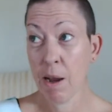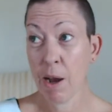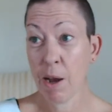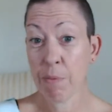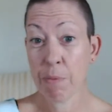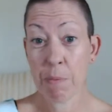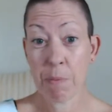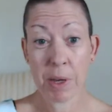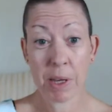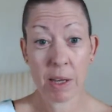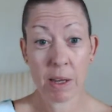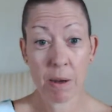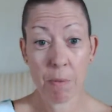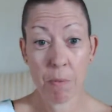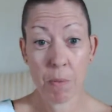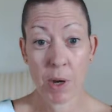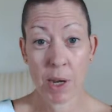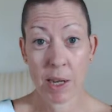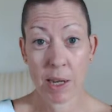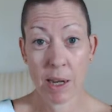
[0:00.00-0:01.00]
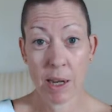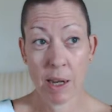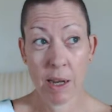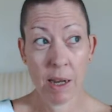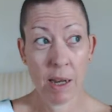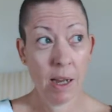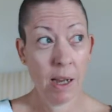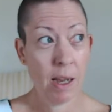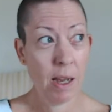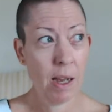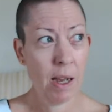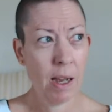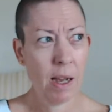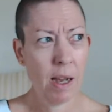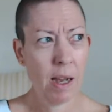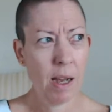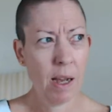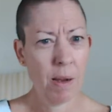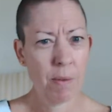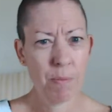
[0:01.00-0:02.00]
I've been picking up wicker,
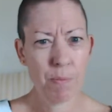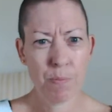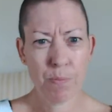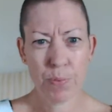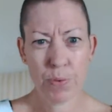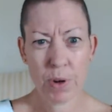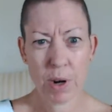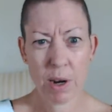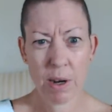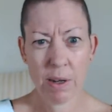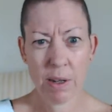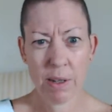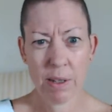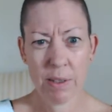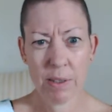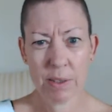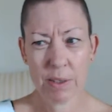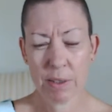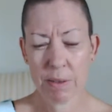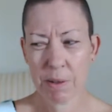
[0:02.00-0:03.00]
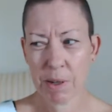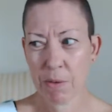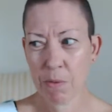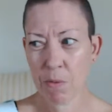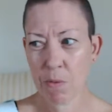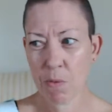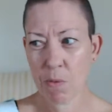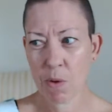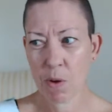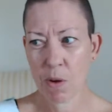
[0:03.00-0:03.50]
brass. All right.